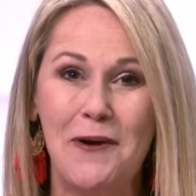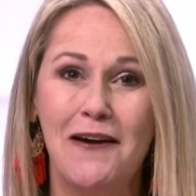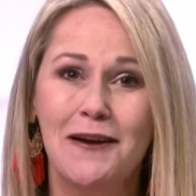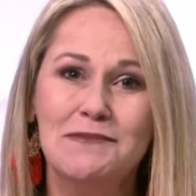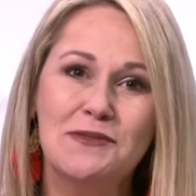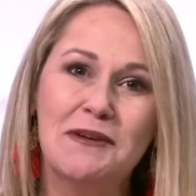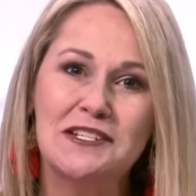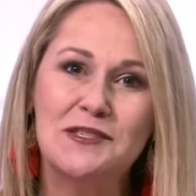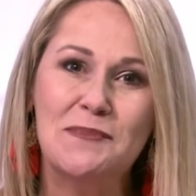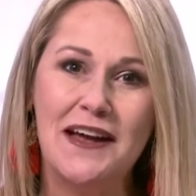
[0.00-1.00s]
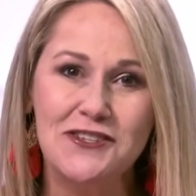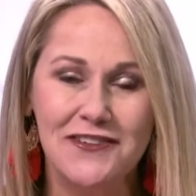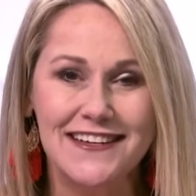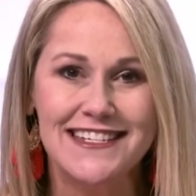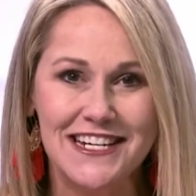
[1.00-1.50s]
Welcome to our
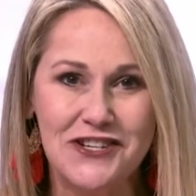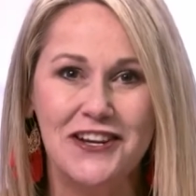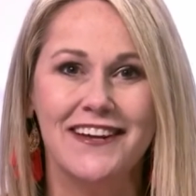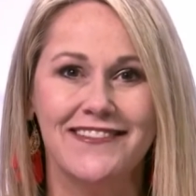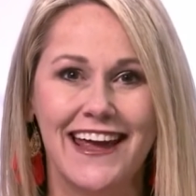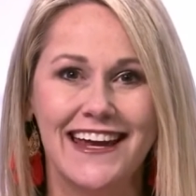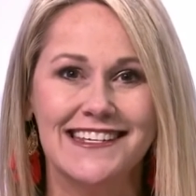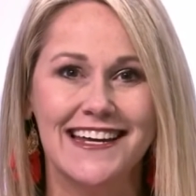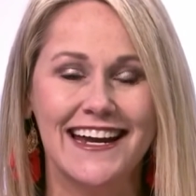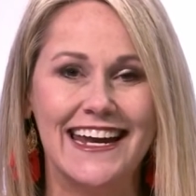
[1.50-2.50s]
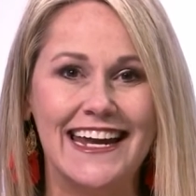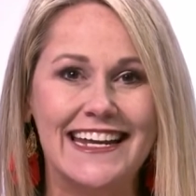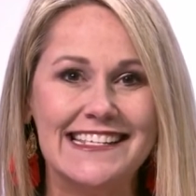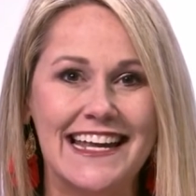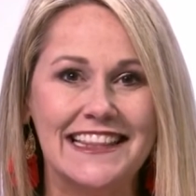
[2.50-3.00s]
special edition of Hey, Kentucky.
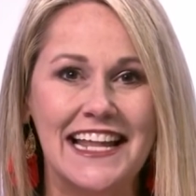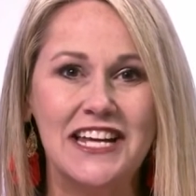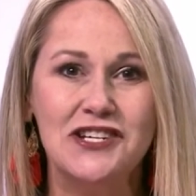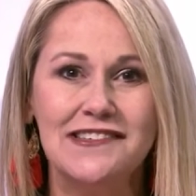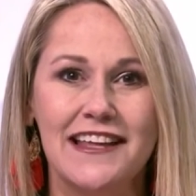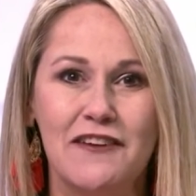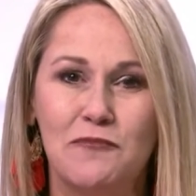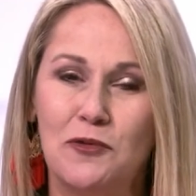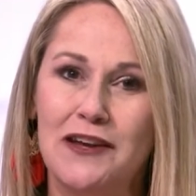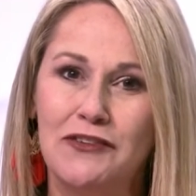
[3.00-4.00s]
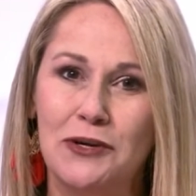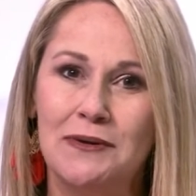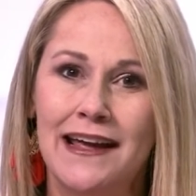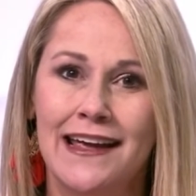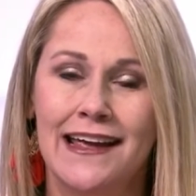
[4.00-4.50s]
It is a legislative
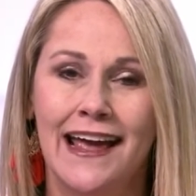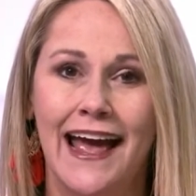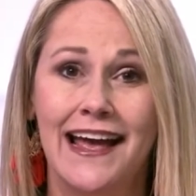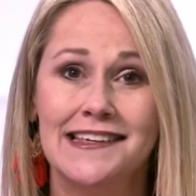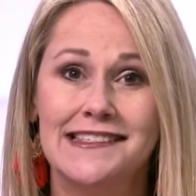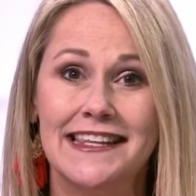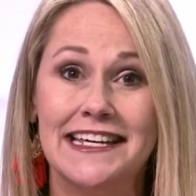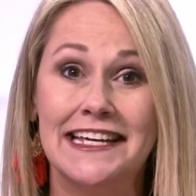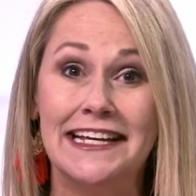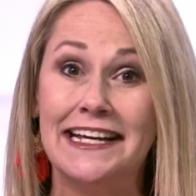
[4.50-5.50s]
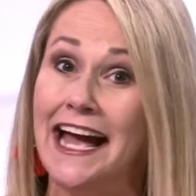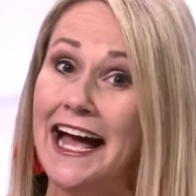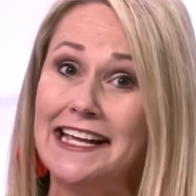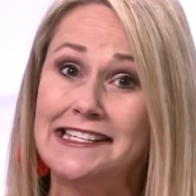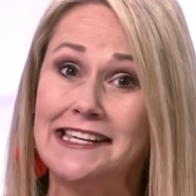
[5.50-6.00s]
preview as the
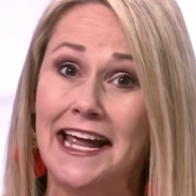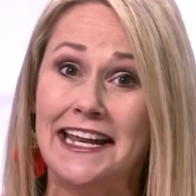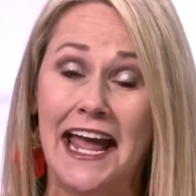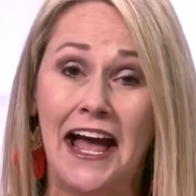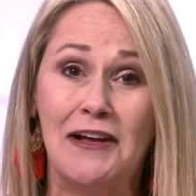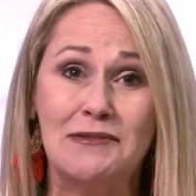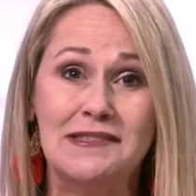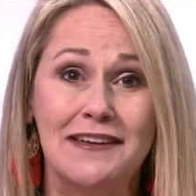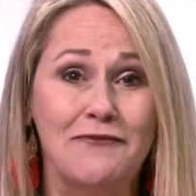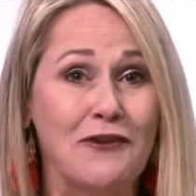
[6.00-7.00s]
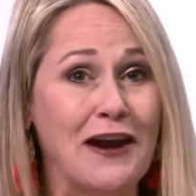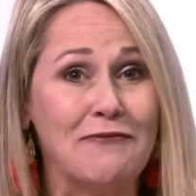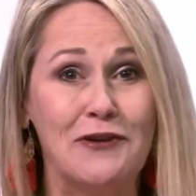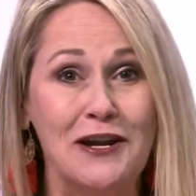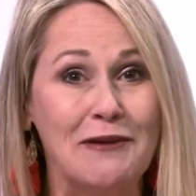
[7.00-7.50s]
guys and gals in
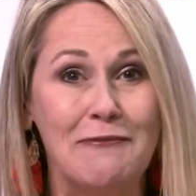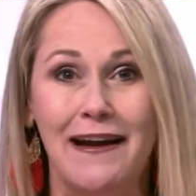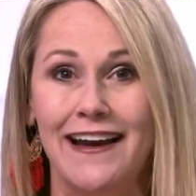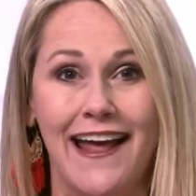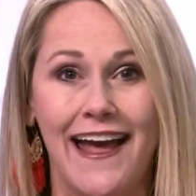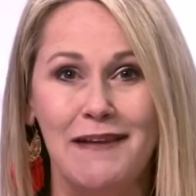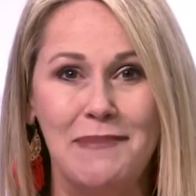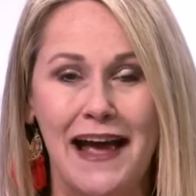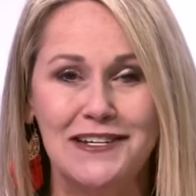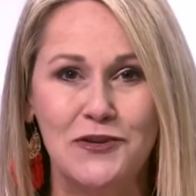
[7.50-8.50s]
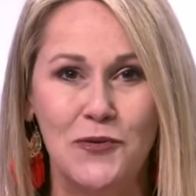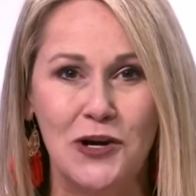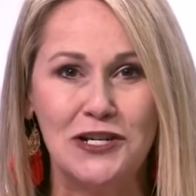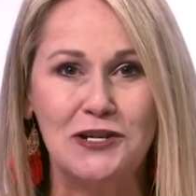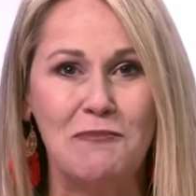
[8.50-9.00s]
Frankfort get ready to head back to
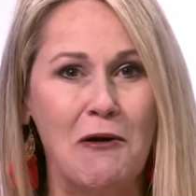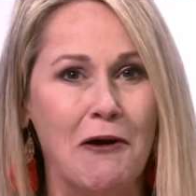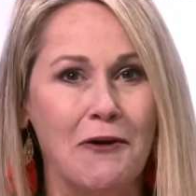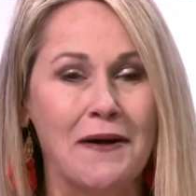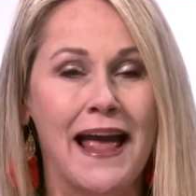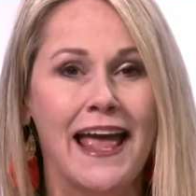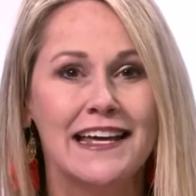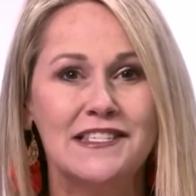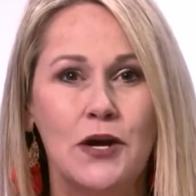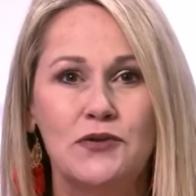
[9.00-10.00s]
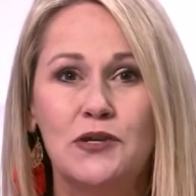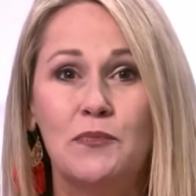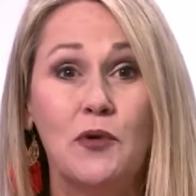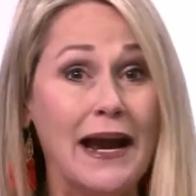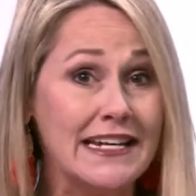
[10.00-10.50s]
work tomorrow. So to
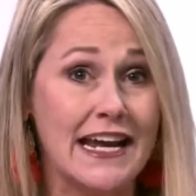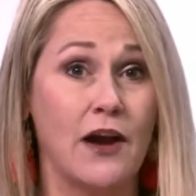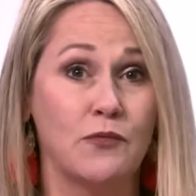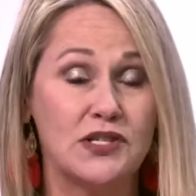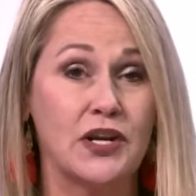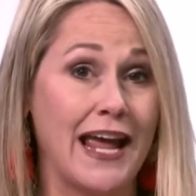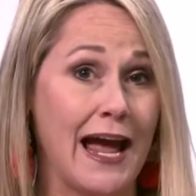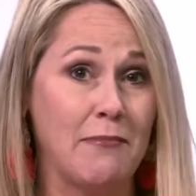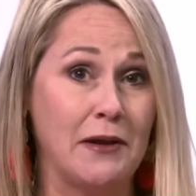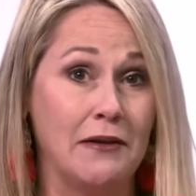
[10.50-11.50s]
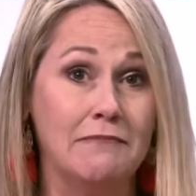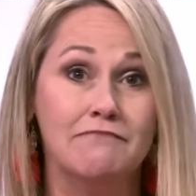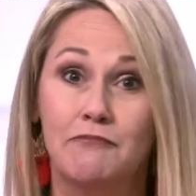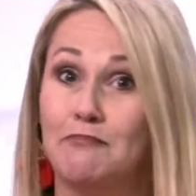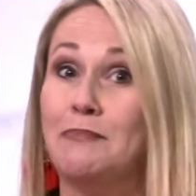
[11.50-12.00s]
break down what's going to
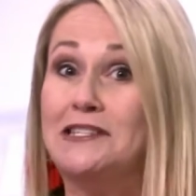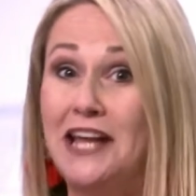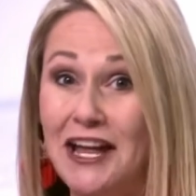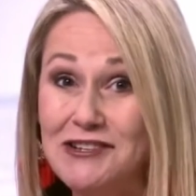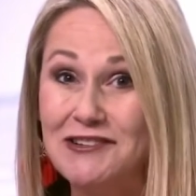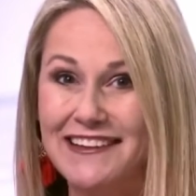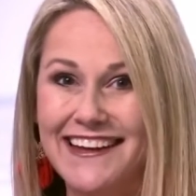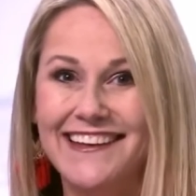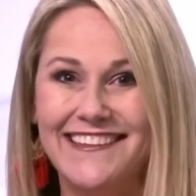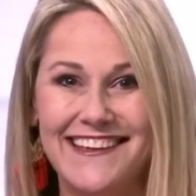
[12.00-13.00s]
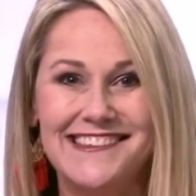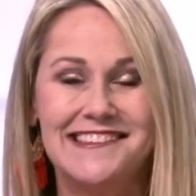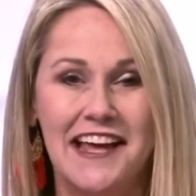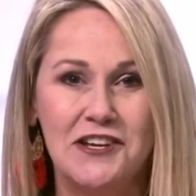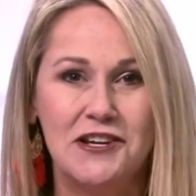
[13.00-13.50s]
happen potentially in this
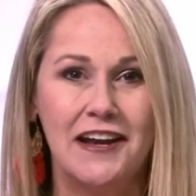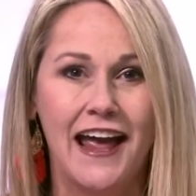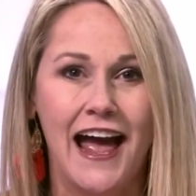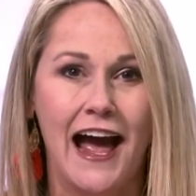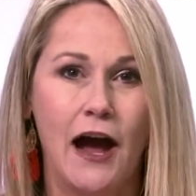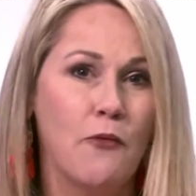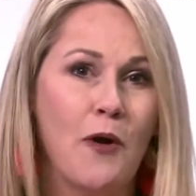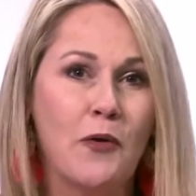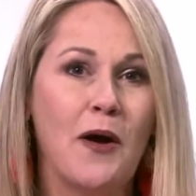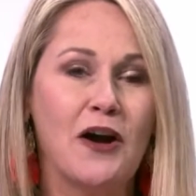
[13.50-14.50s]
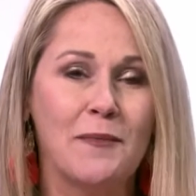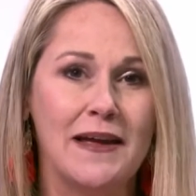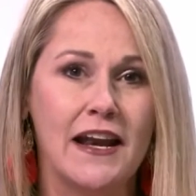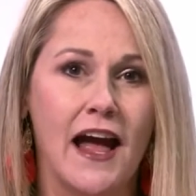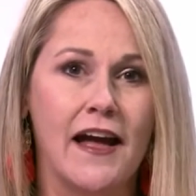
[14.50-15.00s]
session, I want to welcome
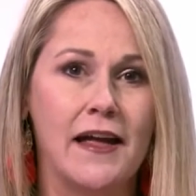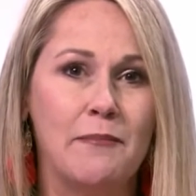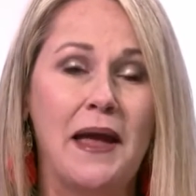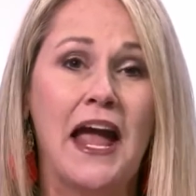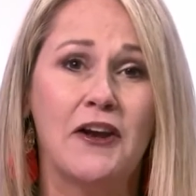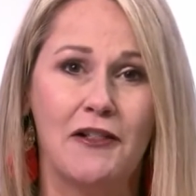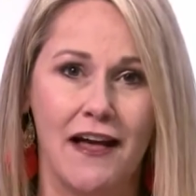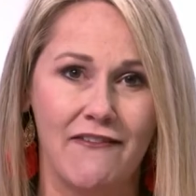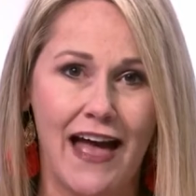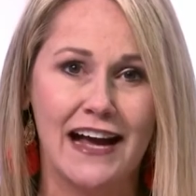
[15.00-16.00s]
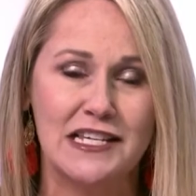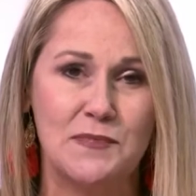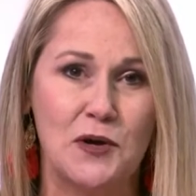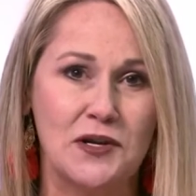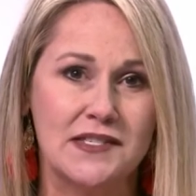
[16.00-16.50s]
in a panel of
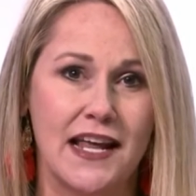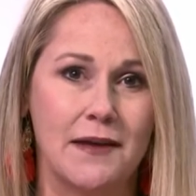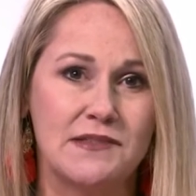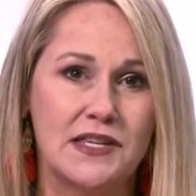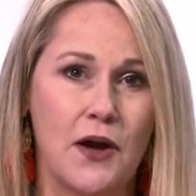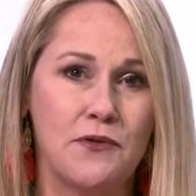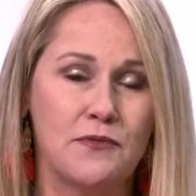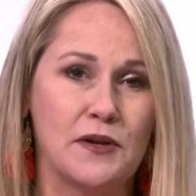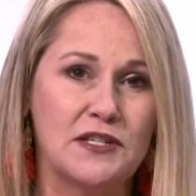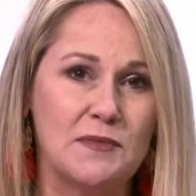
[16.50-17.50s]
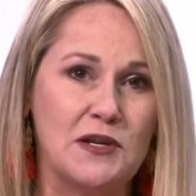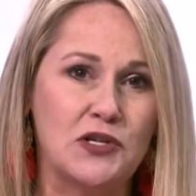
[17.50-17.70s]
experts, and I'm so thrilled to be